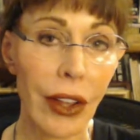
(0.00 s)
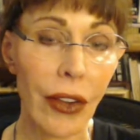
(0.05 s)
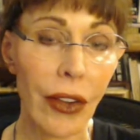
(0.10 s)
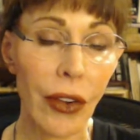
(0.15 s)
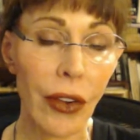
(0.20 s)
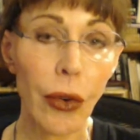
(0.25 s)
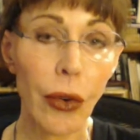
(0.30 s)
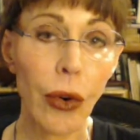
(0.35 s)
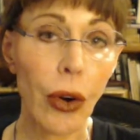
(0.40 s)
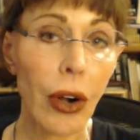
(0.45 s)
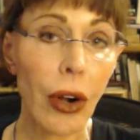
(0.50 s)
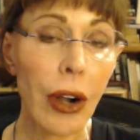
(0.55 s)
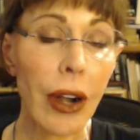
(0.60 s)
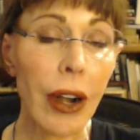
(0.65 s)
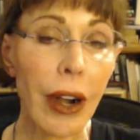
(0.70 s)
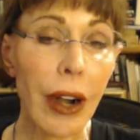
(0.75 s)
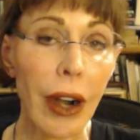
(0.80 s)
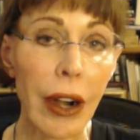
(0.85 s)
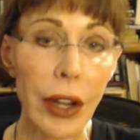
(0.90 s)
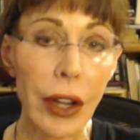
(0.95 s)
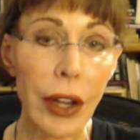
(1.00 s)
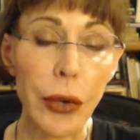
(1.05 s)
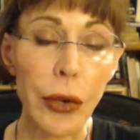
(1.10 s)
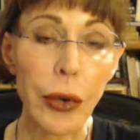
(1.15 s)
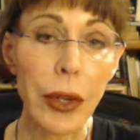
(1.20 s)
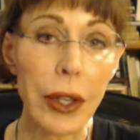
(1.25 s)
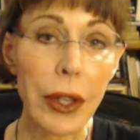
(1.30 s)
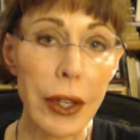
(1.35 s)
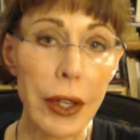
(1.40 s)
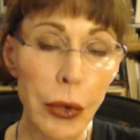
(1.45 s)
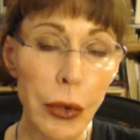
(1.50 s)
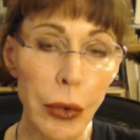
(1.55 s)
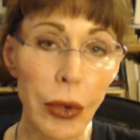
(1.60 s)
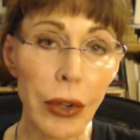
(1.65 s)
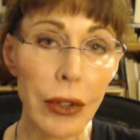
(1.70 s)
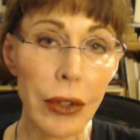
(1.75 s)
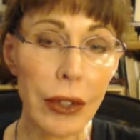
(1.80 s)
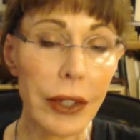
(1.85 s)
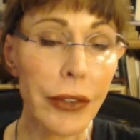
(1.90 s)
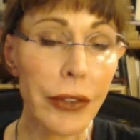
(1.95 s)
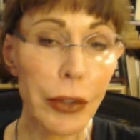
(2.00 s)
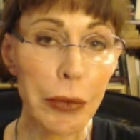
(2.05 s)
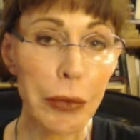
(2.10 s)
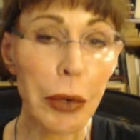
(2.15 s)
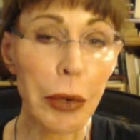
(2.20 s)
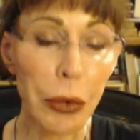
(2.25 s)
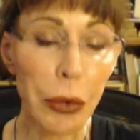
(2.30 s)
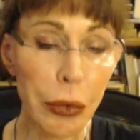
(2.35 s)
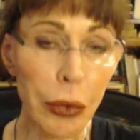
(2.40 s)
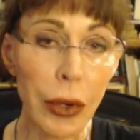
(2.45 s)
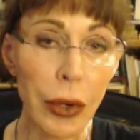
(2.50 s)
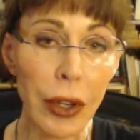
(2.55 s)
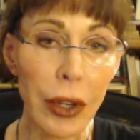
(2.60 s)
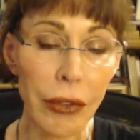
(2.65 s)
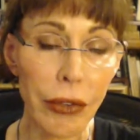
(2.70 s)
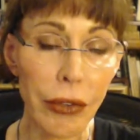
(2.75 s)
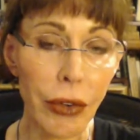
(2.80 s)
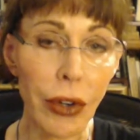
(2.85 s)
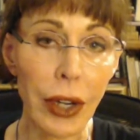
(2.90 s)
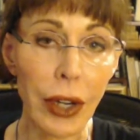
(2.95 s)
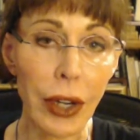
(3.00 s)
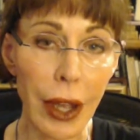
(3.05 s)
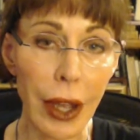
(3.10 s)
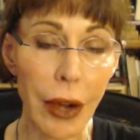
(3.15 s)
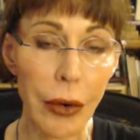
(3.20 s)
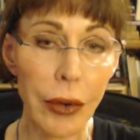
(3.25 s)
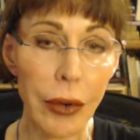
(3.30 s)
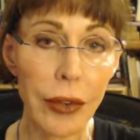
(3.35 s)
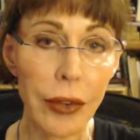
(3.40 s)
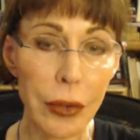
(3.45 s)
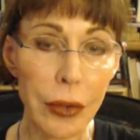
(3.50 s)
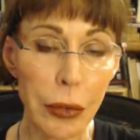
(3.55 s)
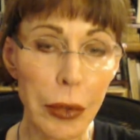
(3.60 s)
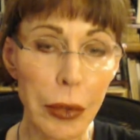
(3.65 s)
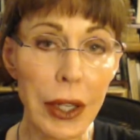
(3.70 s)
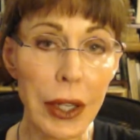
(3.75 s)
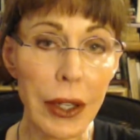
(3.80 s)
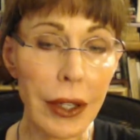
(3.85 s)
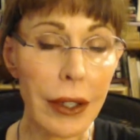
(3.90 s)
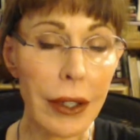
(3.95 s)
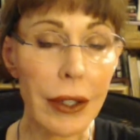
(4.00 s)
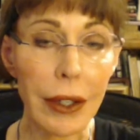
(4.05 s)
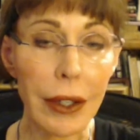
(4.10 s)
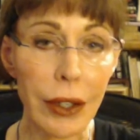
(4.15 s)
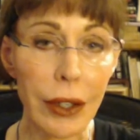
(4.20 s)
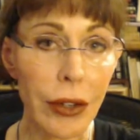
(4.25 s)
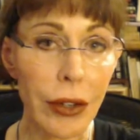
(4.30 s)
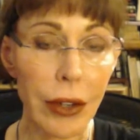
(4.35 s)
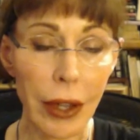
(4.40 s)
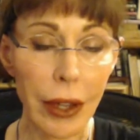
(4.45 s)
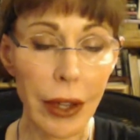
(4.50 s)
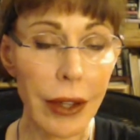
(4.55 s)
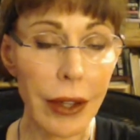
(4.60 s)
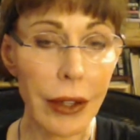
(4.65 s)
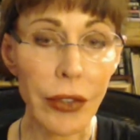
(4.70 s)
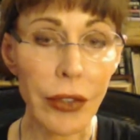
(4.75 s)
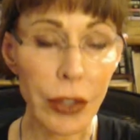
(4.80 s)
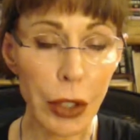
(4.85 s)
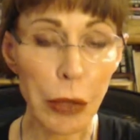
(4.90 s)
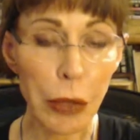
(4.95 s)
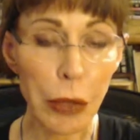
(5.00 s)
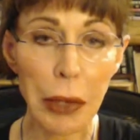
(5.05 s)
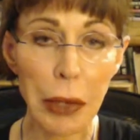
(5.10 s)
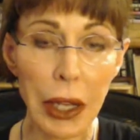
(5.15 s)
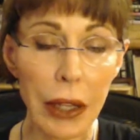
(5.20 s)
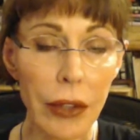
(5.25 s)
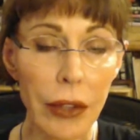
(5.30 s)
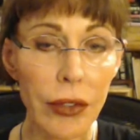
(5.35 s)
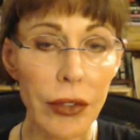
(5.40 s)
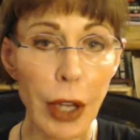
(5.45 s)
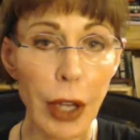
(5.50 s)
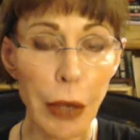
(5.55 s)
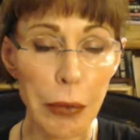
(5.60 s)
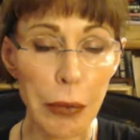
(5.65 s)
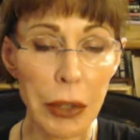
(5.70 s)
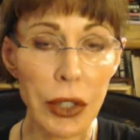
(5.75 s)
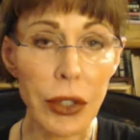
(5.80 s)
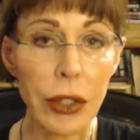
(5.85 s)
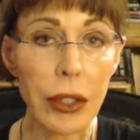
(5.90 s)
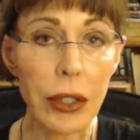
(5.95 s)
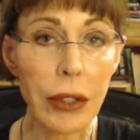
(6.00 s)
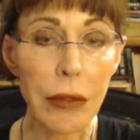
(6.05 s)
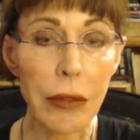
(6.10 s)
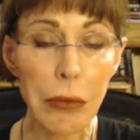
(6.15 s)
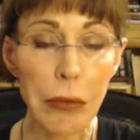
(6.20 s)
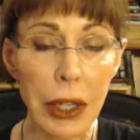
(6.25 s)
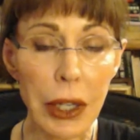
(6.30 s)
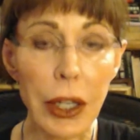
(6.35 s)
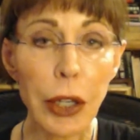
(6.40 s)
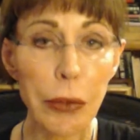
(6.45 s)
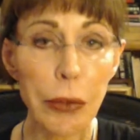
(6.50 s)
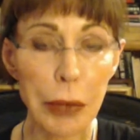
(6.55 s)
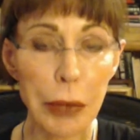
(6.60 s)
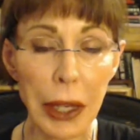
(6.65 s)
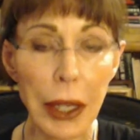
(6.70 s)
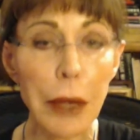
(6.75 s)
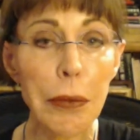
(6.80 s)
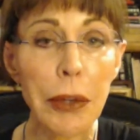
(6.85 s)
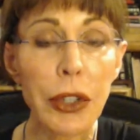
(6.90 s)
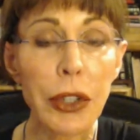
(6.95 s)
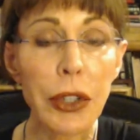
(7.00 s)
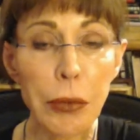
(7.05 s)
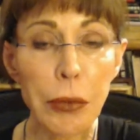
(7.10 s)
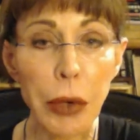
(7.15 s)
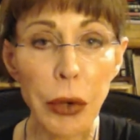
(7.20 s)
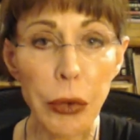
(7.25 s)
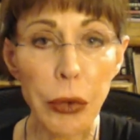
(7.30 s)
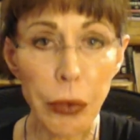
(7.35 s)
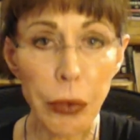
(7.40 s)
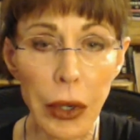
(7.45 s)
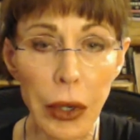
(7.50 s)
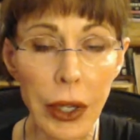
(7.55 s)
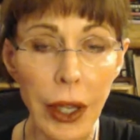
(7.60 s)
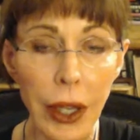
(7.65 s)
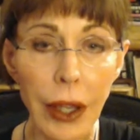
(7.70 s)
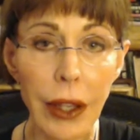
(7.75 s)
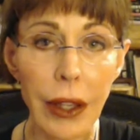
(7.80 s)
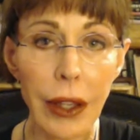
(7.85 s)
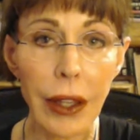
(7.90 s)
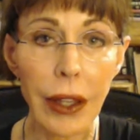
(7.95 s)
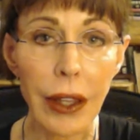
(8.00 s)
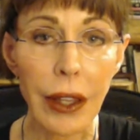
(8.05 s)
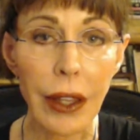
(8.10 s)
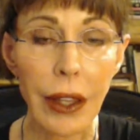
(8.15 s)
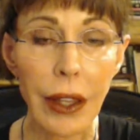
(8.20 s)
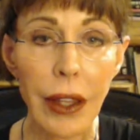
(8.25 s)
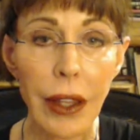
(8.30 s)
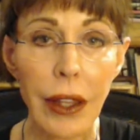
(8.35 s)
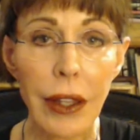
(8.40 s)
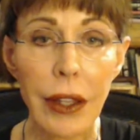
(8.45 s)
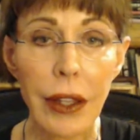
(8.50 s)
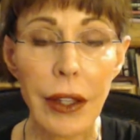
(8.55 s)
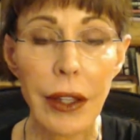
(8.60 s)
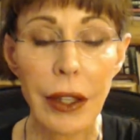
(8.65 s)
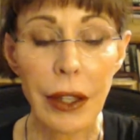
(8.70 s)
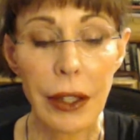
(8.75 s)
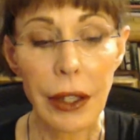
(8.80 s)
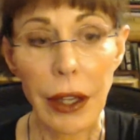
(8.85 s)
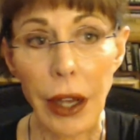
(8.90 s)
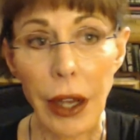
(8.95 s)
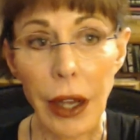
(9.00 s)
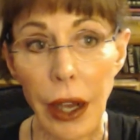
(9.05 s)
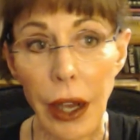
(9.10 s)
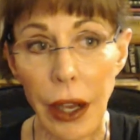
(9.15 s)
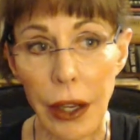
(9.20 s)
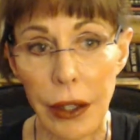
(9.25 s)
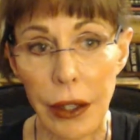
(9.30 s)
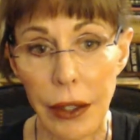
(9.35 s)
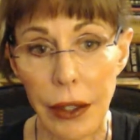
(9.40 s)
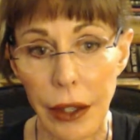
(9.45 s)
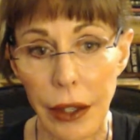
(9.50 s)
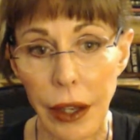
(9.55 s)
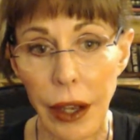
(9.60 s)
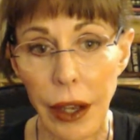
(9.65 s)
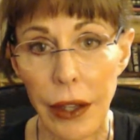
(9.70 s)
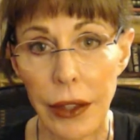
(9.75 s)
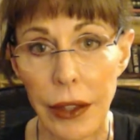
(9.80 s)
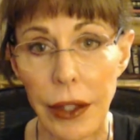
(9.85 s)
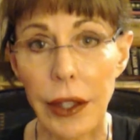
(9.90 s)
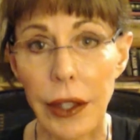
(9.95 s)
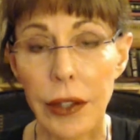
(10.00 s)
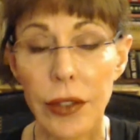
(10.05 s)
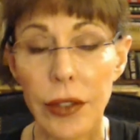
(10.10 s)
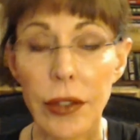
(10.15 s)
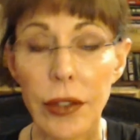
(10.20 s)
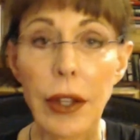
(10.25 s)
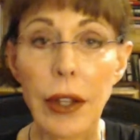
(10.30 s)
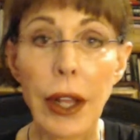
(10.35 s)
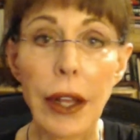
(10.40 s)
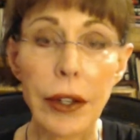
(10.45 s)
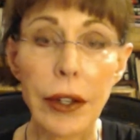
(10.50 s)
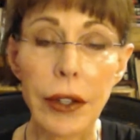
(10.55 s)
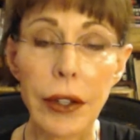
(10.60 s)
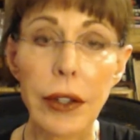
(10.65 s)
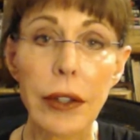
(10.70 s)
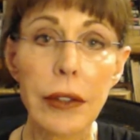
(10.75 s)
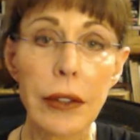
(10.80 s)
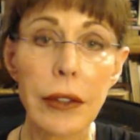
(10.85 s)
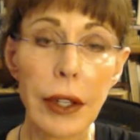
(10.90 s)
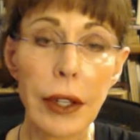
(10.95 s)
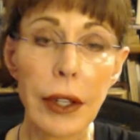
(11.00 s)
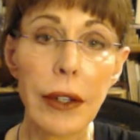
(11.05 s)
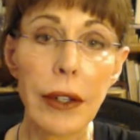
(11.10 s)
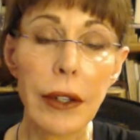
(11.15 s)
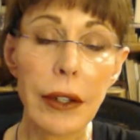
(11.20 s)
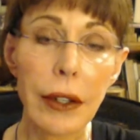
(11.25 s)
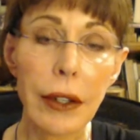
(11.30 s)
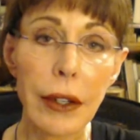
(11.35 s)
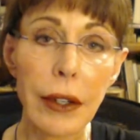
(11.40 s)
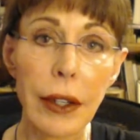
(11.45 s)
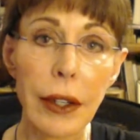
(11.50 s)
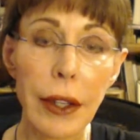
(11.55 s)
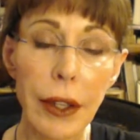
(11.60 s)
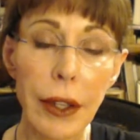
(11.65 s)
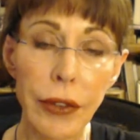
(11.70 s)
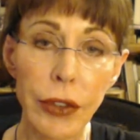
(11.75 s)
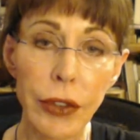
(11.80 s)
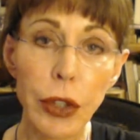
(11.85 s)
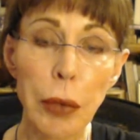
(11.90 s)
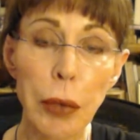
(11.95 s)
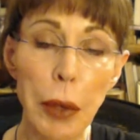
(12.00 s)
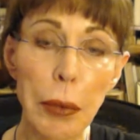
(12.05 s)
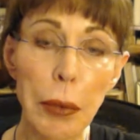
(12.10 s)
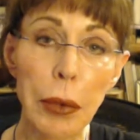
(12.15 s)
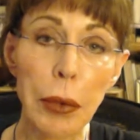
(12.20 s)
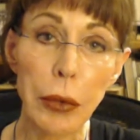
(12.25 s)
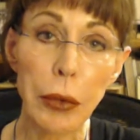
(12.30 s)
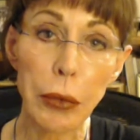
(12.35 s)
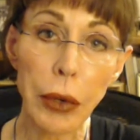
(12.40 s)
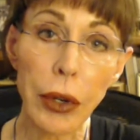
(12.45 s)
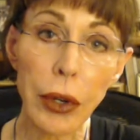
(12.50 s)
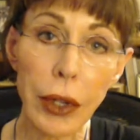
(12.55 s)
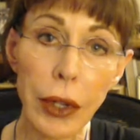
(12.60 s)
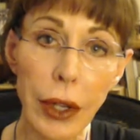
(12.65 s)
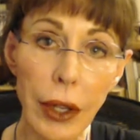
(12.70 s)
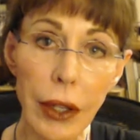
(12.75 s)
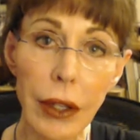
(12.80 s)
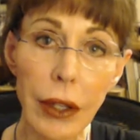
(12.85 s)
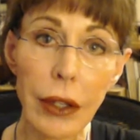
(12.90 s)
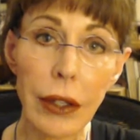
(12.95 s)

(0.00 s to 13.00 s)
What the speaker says: Or are you equal if you're both working 40 hours a week and there's an imbalance in how much money you're making, but you're both working? I think it's the latter, that if two people are working